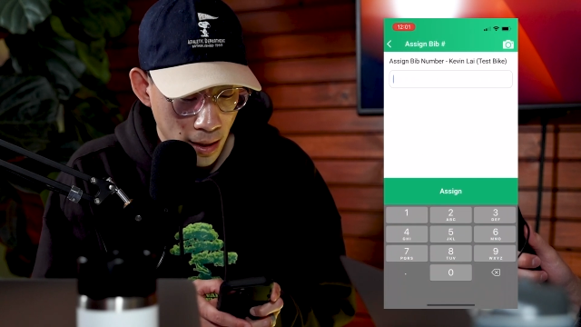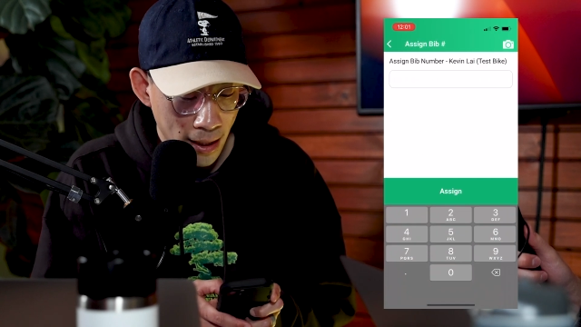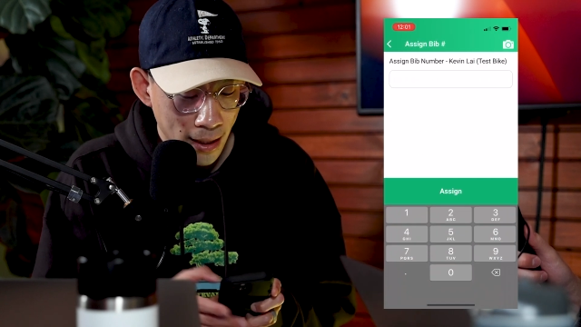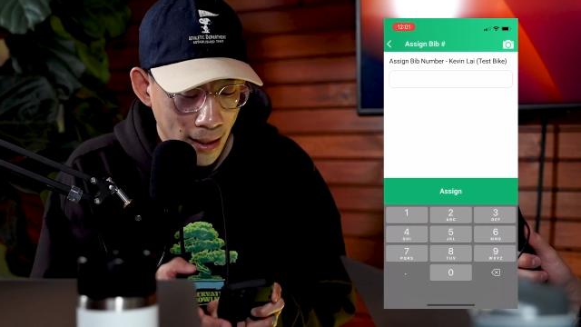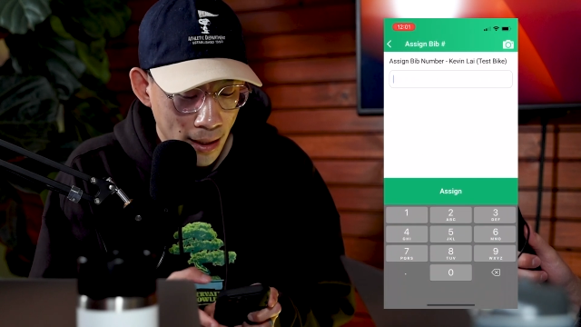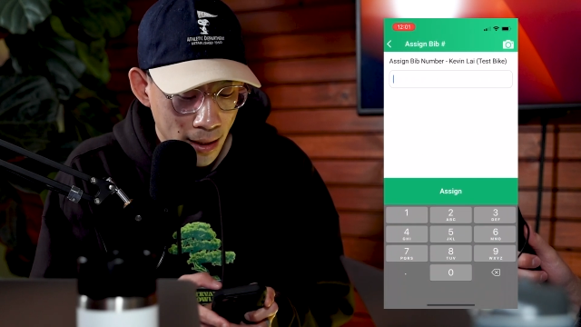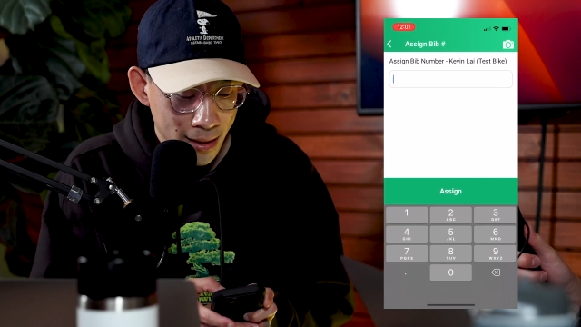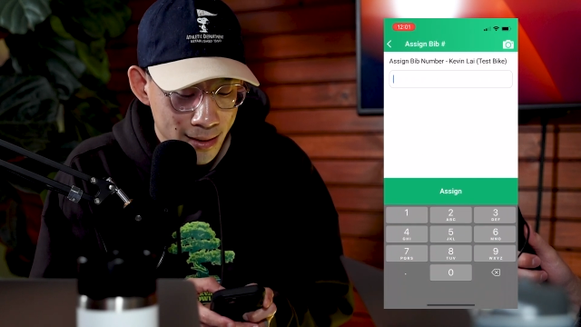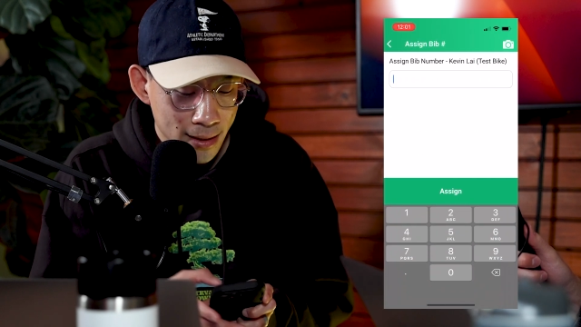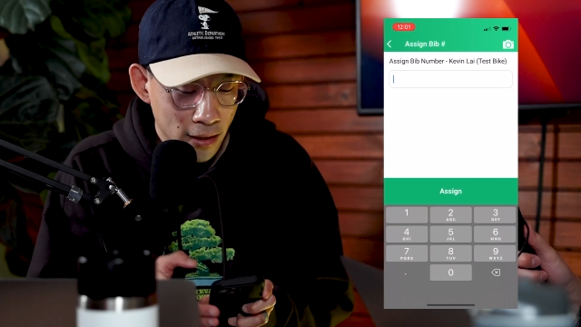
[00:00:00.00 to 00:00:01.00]
And again,
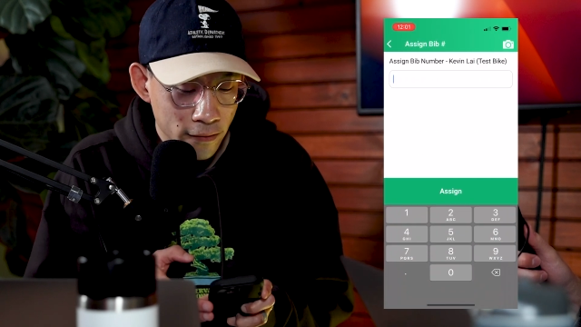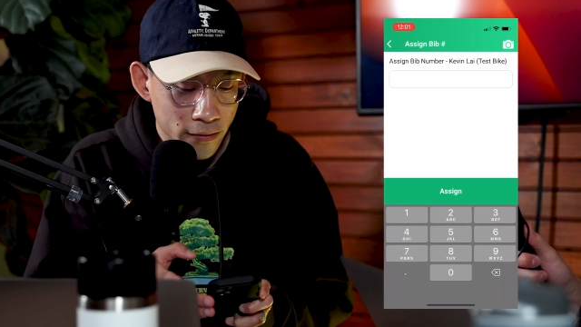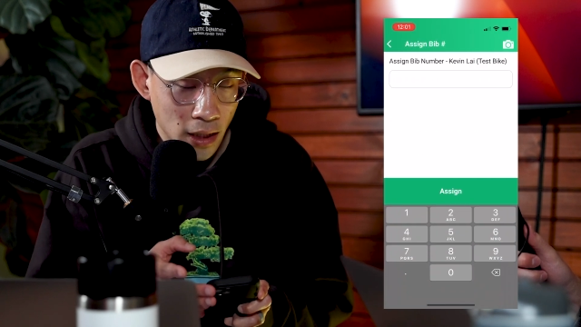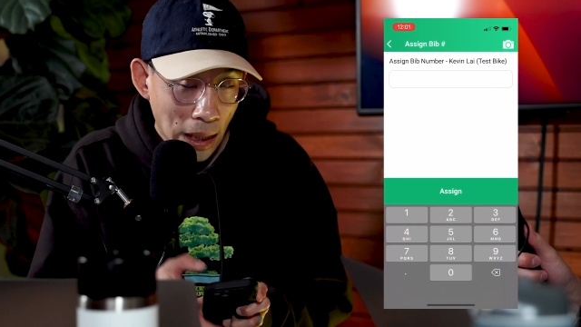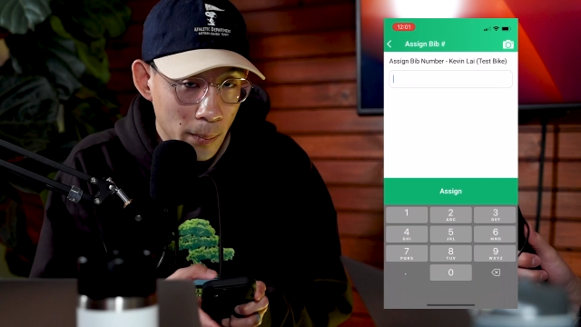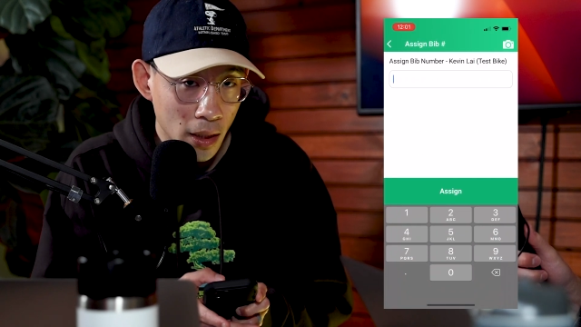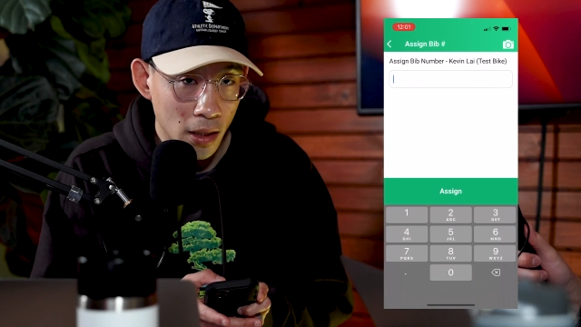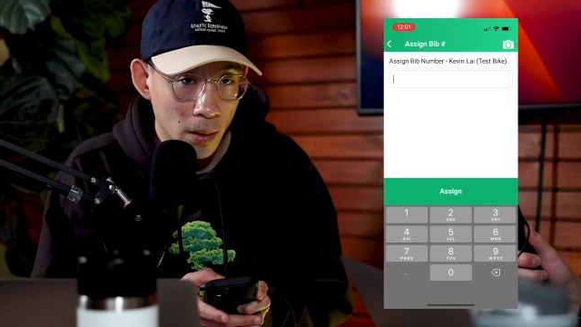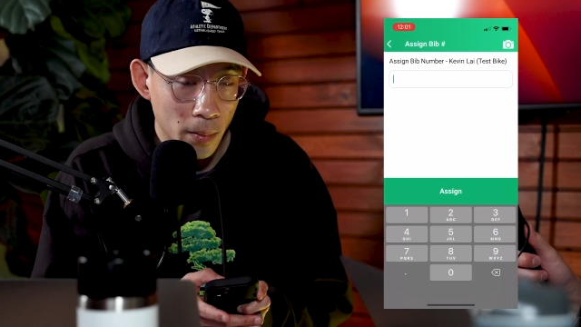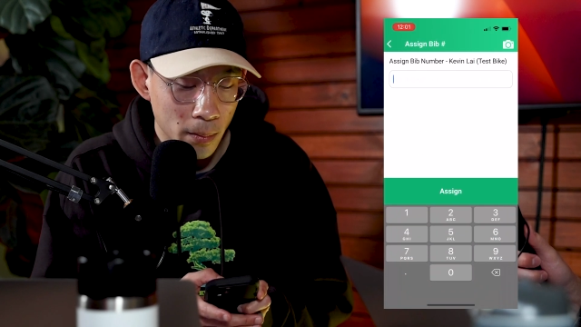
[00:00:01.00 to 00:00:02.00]
instead of typing
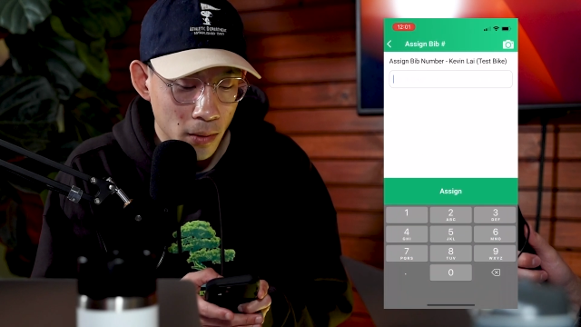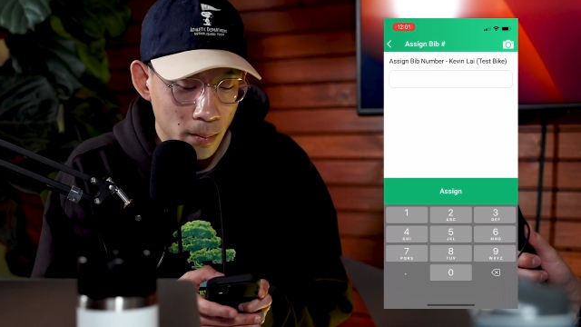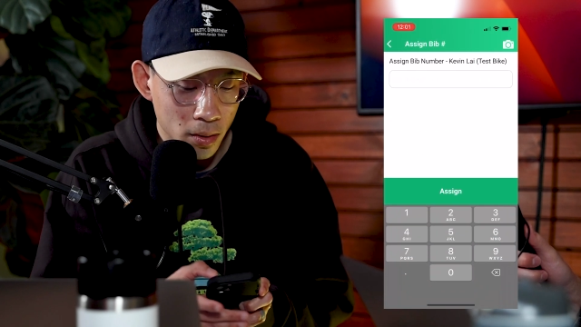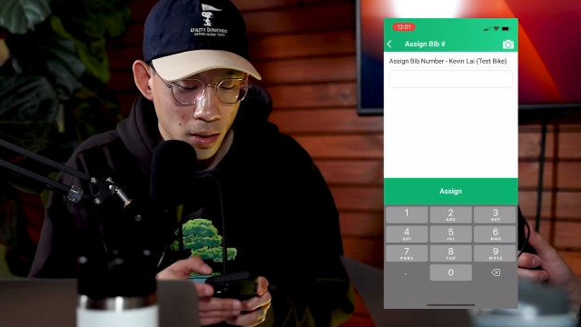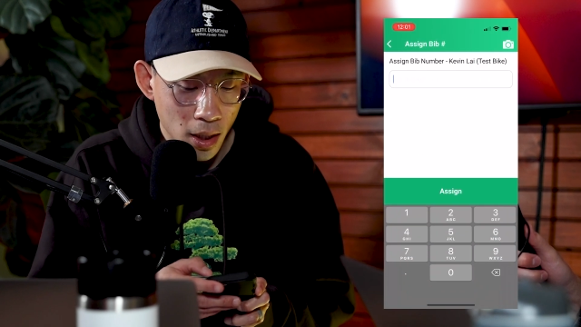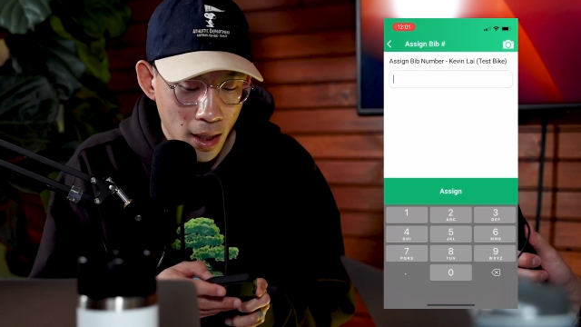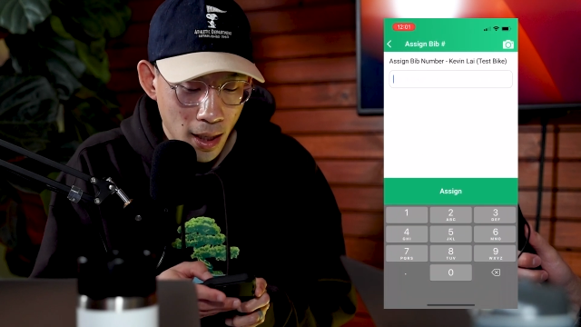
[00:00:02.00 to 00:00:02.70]
in the bib number,